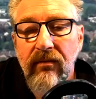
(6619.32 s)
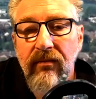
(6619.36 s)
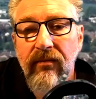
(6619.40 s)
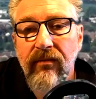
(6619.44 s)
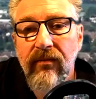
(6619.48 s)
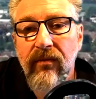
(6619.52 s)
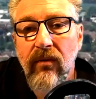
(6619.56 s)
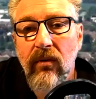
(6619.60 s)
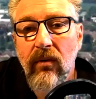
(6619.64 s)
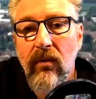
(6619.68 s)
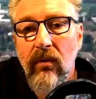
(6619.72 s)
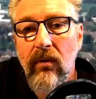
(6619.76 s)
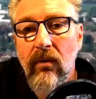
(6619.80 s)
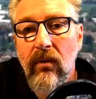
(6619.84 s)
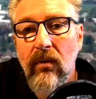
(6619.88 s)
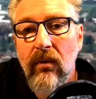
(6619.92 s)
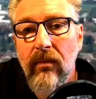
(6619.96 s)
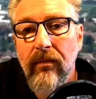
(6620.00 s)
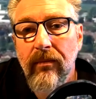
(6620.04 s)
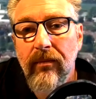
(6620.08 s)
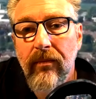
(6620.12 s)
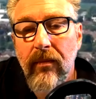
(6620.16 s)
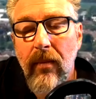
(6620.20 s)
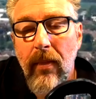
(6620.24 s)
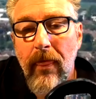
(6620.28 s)
for
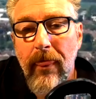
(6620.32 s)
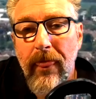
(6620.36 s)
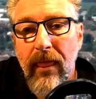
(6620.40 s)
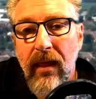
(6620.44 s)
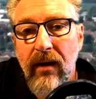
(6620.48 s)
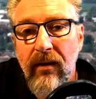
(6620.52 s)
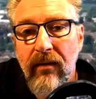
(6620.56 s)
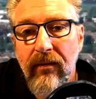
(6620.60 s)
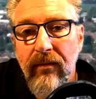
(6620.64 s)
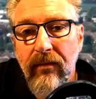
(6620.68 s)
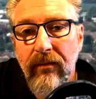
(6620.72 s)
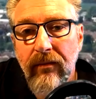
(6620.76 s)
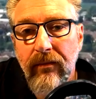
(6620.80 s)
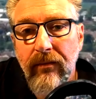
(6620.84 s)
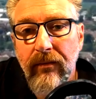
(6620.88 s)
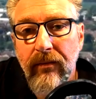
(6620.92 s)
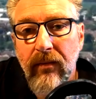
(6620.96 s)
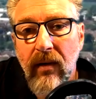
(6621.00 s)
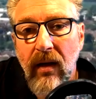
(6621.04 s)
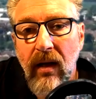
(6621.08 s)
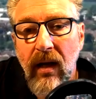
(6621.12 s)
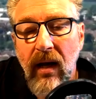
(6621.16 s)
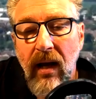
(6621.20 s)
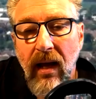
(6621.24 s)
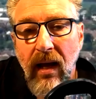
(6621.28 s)

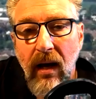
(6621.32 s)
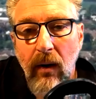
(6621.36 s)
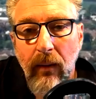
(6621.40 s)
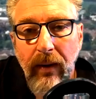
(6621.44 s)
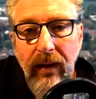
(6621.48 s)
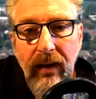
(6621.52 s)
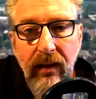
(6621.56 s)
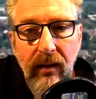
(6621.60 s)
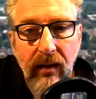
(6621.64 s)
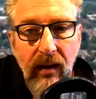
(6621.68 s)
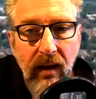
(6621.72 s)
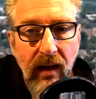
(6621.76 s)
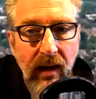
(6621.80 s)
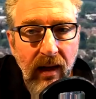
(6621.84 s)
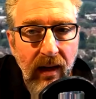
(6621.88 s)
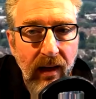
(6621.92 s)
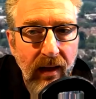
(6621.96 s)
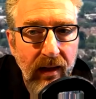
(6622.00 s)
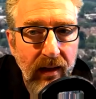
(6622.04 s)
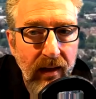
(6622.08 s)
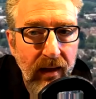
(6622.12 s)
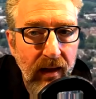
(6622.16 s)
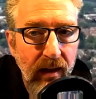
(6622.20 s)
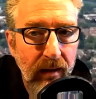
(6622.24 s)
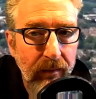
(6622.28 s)
allowing
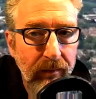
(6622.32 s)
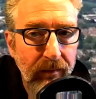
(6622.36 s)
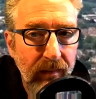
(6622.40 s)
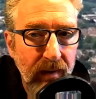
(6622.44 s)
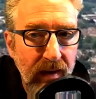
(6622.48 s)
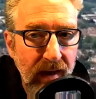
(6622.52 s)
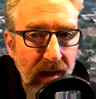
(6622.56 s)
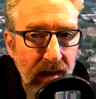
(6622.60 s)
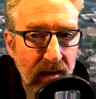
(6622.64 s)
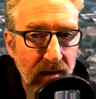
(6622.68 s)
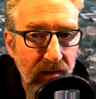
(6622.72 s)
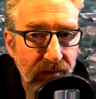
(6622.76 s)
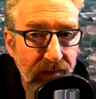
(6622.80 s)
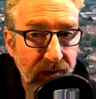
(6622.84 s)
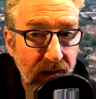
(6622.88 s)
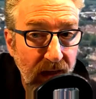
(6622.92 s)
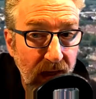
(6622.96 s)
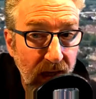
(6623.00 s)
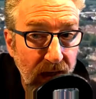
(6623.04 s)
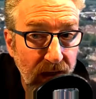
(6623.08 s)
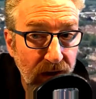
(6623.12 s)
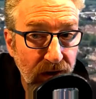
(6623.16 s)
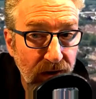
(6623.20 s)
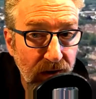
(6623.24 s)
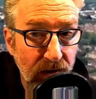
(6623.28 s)
a
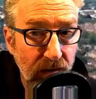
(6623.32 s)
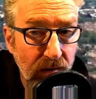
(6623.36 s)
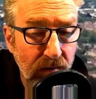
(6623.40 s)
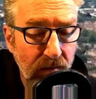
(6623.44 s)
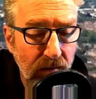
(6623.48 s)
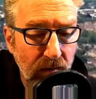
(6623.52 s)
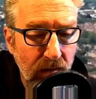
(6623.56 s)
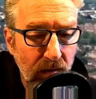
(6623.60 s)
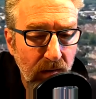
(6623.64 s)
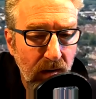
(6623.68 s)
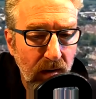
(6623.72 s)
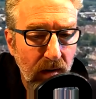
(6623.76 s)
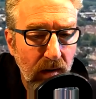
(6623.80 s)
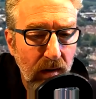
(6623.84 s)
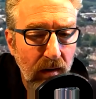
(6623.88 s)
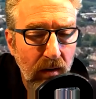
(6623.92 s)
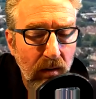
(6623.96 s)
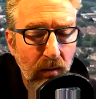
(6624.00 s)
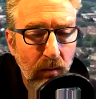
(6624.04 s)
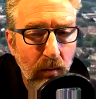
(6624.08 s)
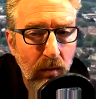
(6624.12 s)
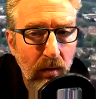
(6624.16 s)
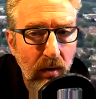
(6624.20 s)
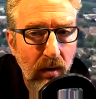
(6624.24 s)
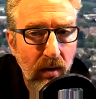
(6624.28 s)
gasification
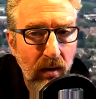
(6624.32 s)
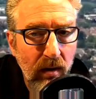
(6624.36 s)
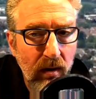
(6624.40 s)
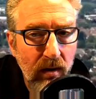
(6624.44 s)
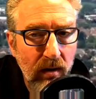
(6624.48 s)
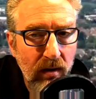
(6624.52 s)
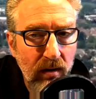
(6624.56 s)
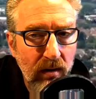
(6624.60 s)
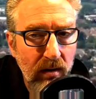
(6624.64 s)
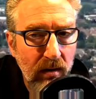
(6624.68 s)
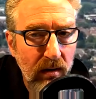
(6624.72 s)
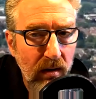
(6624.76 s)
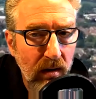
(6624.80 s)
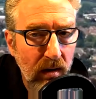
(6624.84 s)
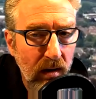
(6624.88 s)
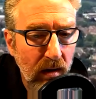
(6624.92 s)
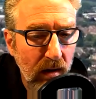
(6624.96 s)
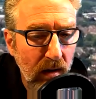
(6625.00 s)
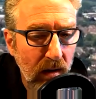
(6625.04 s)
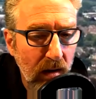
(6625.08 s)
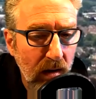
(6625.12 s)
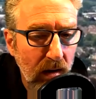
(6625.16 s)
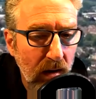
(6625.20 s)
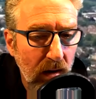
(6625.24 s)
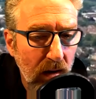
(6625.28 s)
works
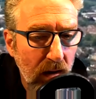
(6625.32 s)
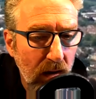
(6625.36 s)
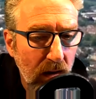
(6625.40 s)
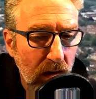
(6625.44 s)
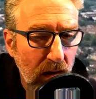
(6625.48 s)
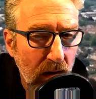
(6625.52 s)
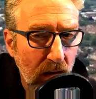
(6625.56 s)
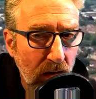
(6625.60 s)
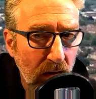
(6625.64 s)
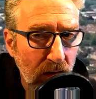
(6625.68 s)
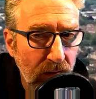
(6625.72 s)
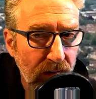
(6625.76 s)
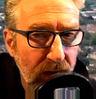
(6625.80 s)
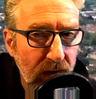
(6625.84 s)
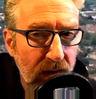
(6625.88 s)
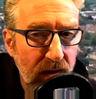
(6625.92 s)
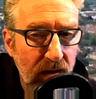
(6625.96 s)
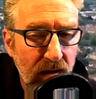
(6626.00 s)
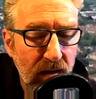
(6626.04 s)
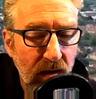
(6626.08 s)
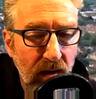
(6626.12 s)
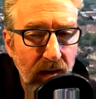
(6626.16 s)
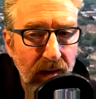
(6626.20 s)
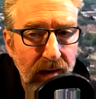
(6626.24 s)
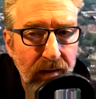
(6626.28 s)
on this
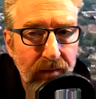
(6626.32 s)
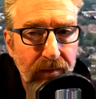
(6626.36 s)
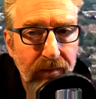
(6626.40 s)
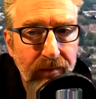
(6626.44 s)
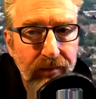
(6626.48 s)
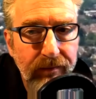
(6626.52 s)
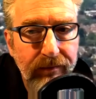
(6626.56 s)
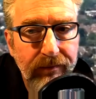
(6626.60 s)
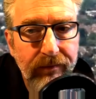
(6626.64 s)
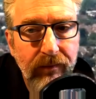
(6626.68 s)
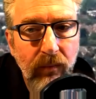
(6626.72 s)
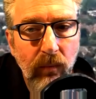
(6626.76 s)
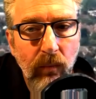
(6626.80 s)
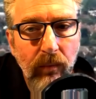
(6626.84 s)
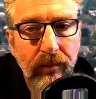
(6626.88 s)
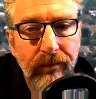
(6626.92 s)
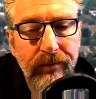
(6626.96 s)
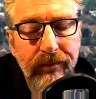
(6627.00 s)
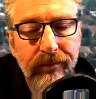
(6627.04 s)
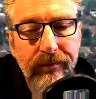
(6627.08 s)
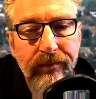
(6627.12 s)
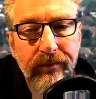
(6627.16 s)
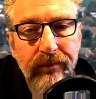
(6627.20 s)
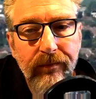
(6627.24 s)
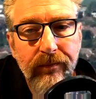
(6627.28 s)
site.
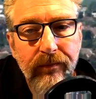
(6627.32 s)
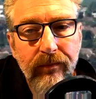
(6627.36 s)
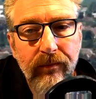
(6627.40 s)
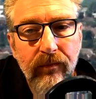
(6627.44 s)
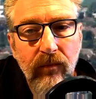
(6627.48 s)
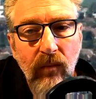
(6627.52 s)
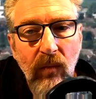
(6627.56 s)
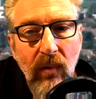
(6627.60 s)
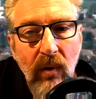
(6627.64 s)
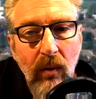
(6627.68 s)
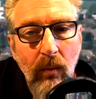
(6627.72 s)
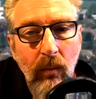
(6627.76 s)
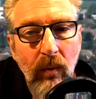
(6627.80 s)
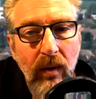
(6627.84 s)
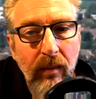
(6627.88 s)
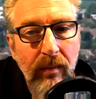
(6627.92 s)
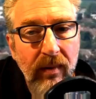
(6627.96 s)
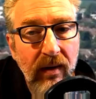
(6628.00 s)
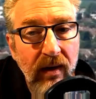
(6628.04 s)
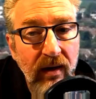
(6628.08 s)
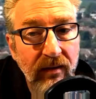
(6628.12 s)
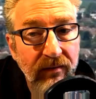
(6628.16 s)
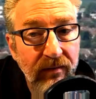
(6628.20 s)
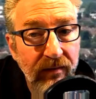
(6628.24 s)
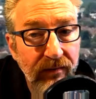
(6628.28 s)
We
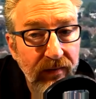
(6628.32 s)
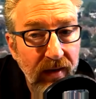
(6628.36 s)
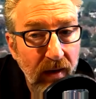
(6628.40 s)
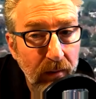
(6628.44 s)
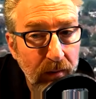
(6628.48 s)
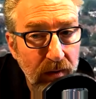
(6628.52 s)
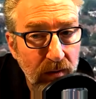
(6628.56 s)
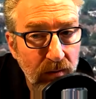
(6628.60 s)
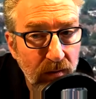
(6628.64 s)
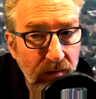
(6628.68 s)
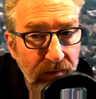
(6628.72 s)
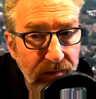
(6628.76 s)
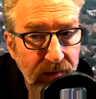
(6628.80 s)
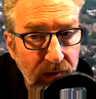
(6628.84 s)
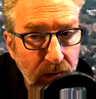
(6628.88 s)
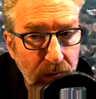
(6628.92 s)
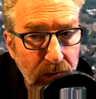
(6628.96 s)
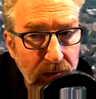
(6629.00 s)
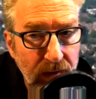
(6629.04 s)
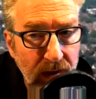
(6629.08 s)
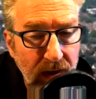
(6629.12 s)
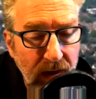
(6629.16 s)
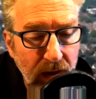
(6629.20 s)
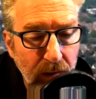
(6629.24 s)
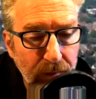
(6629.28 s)
believe if that was reviewed
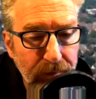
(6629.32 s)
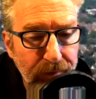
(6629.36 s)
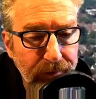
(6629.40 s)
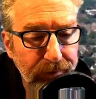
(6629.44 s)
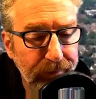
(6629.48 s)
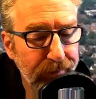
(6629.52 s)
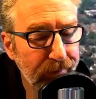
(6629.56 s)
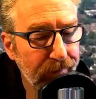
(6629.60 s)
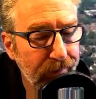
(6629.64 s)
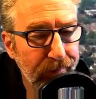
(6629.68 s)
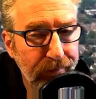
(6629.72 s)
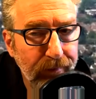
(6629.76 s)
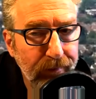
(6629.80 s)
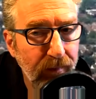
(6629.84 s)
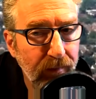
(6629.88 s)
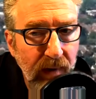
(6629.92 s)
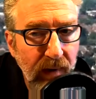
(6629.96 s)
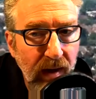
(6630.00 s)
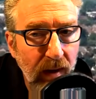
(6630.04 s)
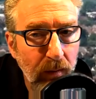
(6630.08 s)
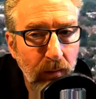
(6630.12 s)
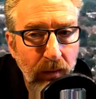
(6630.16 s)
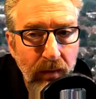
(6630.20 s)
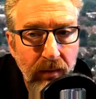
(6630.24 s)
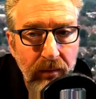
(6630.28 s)
now,
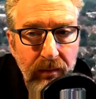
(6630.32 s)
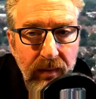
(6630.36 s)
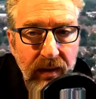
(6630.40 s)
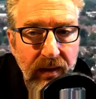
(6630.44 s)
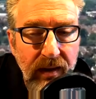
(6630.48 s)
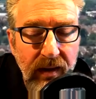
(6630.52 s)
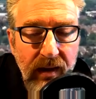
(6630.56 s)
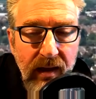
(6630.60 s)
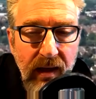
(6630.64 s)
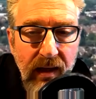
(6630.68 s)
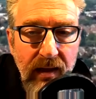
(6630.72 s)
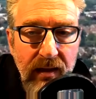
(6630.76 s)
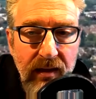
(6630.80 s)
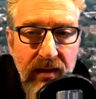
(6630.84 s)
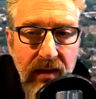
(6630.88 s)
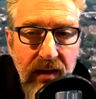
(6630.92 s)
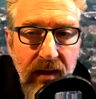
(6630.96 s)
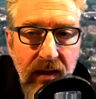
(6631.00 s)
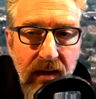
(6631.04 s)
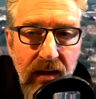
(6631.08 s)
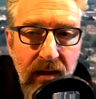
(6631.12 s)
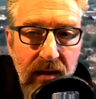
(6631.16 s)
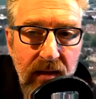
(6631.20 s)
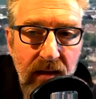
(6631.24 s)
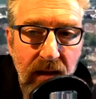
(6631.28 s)
that wouldn't be the case
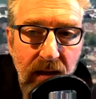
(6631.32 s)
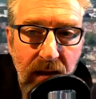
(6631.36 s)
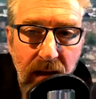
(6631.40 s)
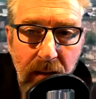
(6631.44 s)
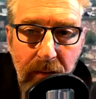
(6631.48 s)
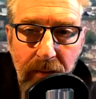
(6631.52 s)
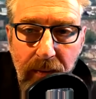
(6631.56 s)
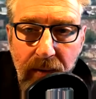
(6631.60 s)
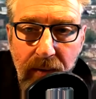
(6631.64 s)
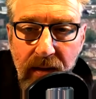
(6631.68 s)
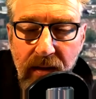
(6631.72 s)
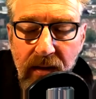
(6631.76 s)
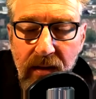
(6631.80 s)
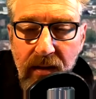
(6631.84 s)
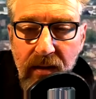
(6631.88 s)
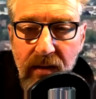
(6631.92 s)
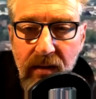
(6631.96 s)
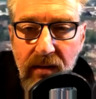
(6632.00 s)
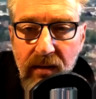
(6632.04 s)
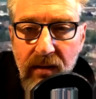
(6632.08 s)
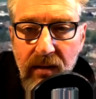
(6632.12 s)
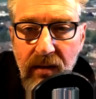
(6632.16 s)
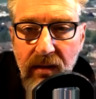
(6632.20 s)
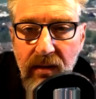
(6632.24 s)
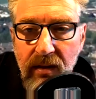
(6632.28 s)
either, so that
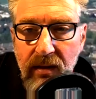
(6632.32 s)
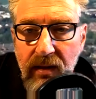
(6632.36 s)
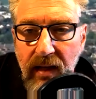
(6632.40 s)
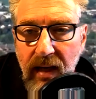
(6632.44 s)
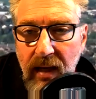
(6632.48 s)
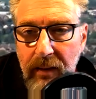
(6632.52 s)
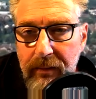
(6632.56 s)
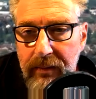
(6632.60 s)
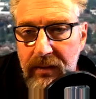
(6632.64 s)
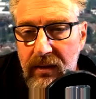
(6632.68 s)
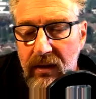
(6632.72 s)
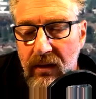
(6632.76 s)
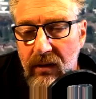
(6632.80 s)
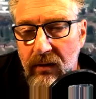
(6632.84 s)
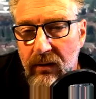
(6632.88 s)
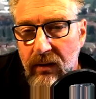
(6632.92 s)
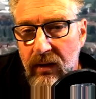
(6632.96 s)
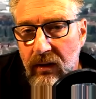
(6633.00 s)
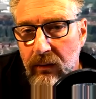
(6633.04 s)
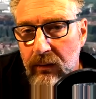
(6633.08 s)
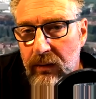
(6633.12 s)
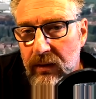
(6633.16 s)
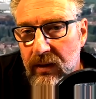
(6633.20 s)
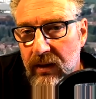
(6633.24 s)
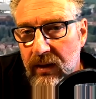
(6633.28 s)
precedence is
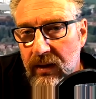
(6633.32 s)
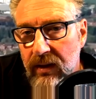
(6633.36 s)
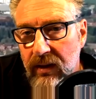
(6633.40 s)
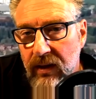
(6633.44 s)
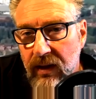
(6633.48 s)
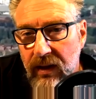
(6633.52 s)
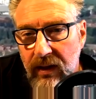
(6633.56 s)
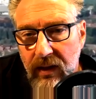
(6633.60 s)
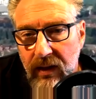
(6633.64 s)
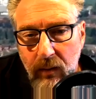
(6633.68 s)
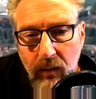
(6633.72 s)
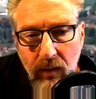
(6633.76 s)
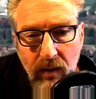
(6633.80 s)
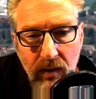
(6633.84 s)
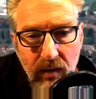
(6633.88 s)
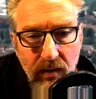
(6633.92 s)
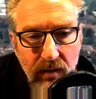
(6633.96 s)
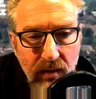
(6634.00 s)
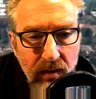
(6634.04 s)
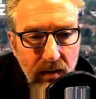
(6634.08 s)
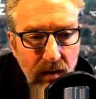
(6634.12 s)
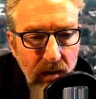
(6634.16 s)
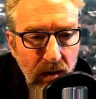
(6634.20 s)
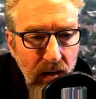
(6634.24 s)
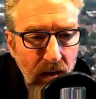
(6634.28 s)
absolutely within
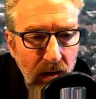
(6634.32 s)
anyone's